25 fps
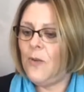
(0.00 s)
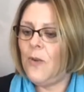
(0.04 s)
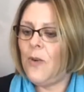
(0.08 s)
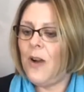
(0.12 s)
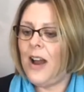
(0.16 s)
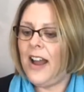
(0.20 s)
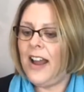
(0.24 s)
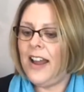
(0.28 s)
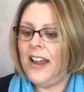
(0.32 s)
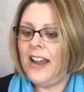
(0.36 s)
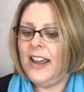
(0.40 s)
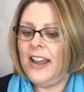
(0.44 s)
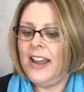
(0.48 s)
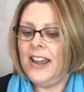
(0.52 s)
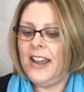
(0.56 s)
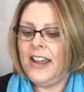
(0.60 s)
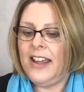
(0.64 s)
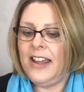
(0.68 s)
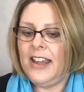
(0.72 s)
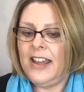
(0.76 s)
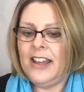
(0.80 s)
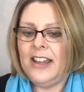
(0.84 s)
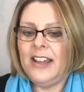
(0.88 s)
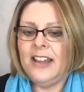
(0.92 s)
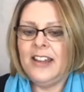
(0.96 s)

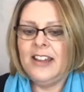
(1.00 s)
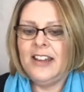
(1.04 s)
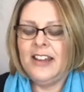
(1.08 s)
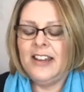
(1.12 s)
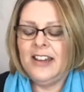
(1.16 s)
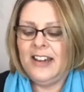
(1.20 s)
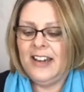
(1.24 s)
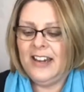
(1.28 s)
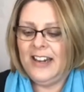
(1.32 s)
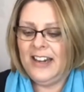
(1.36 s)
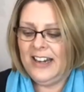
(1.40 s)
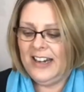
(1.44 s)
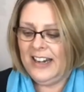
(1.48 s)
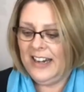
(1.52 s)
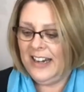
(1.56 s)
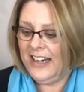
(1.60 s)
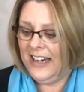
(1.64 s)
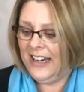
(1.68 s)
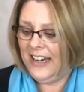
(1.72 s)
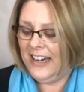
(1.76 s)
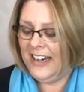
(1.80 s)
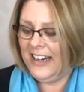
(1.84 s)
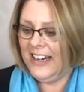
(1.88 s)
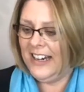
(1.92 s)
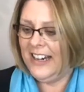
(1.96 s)
why? Said
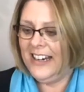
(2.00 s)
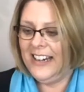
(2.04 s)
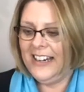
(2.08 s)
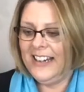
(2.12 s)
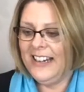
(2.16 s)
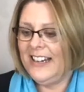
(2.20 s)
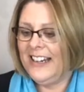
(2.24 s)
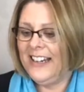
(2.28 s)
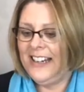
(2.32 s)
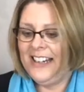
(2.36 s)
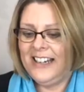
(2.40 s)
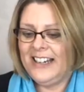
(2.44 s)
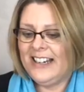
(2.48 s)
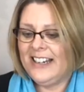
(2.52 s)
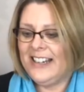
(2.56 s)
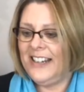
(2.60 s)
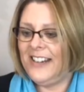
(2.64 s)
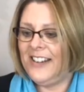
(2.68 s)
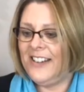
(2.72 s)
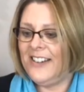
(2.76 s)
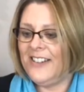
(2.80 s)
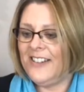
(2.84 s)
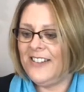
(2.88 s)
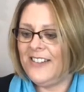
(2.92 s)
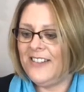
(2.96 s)
than done.
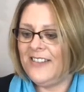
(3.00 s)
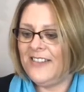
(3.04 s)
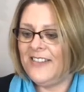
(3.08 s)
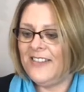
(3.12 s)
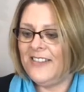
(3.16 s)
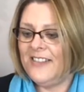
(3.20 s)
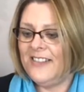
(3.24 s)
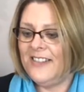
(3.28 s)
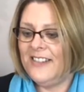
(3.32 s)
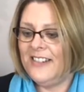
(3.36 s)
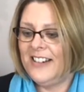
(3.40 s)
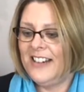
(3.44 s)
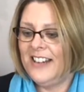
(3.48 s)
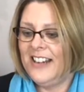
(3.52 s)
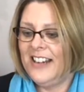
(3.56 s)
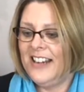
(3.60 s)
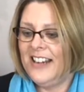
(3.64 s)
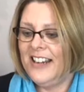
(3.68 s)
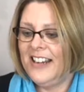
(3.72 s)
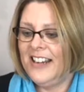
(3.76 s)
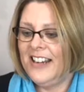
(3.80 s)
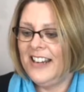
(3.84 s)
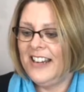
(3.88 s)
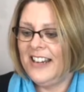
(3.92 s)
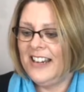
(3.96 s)
No.
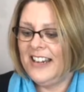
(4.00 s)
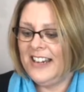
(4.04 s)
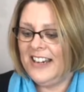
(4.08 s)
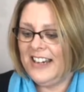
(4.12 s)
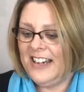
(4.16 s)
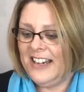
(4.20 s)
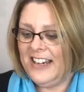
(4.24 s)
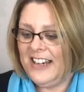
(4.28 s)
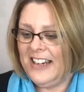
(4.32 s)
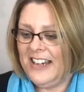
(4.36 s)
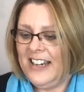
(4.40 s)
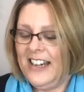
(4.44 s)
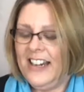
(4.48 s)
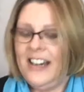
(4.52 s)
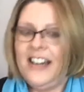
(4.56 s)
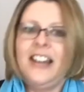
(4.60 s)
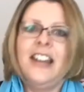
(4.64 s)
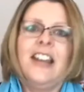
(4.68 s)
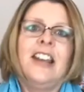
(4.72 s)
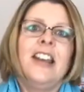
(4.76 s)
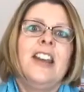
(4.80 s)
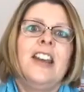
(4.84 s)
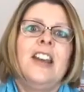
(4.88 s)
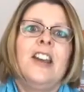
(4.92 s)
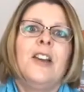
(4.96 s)

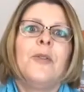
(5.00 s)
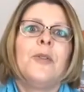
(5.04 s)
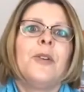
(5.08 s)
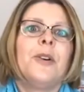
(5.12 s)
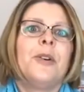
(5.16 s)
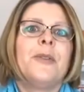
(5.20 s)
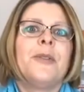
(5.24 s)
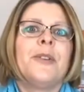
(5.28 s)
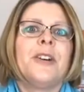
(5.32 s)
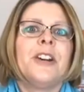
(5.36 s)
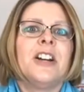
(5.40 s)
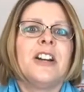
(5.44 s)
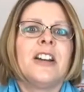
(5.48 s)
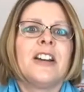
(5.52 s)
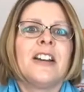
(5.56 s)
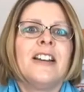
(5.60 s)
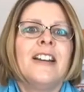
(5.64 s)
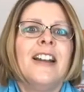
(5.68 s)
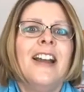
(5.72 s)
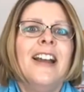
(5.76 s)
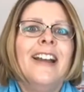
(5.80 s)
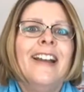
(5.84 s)
Because it won't work.